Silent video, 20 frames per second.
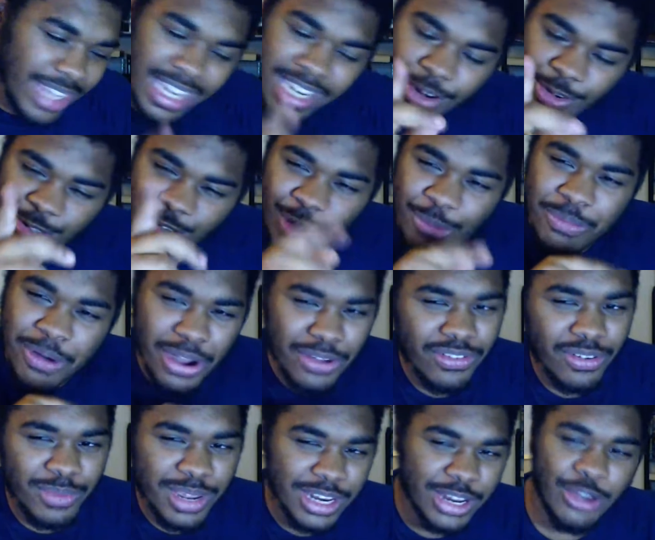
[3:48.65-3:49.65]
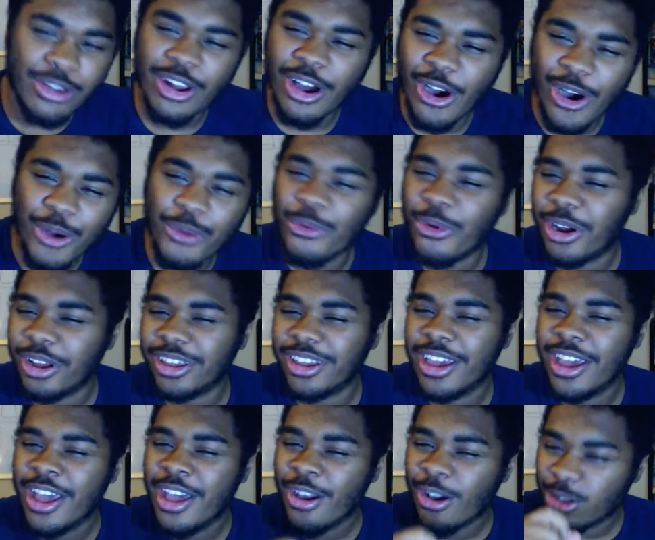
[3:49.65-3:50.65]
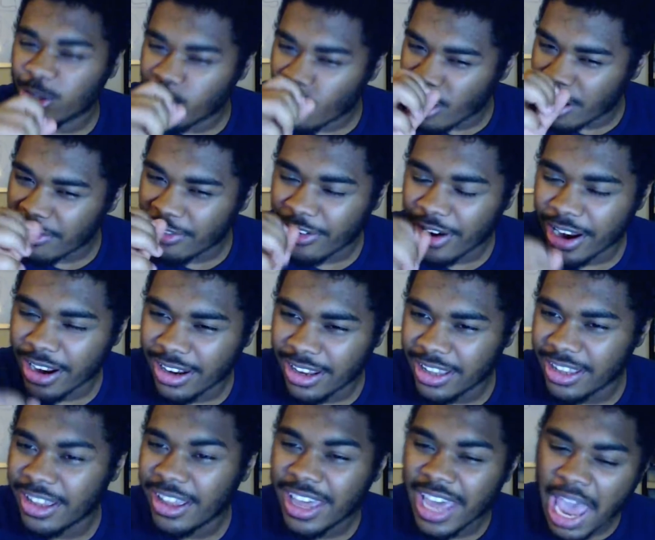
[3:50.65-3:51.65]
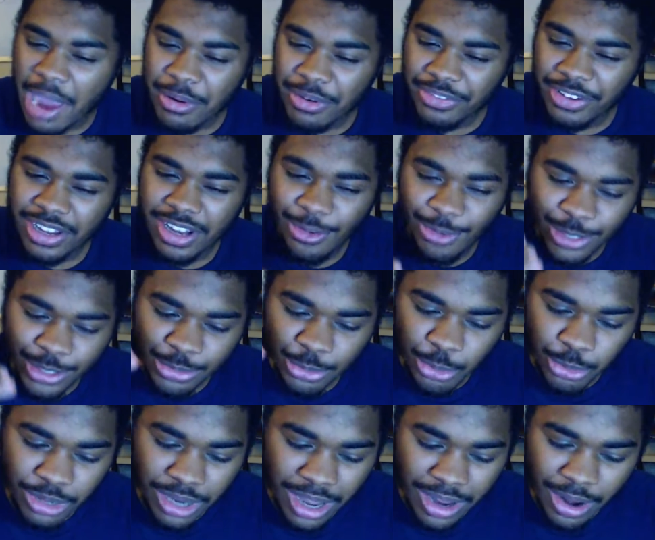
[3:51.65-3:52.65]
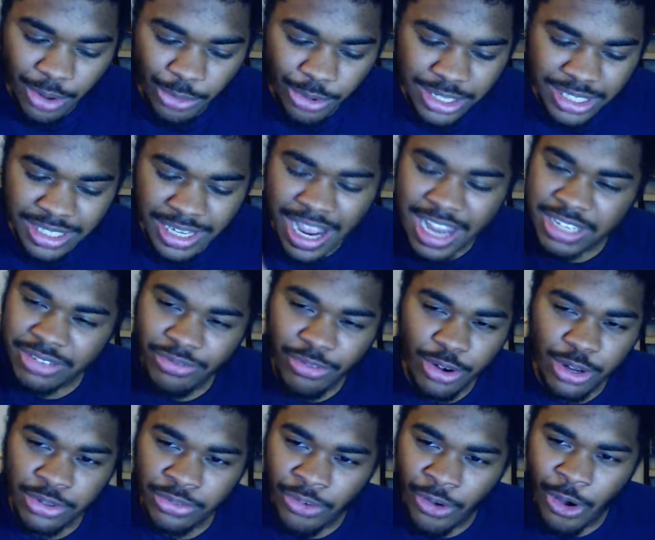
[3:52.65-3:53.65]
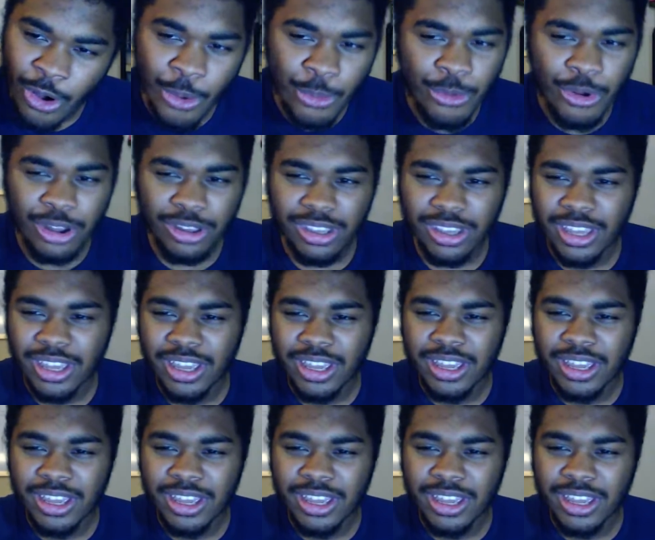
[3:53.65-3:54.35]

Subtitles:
There's no point for me doing the homework. Because quite frankly, everything that was tasked for us for homework,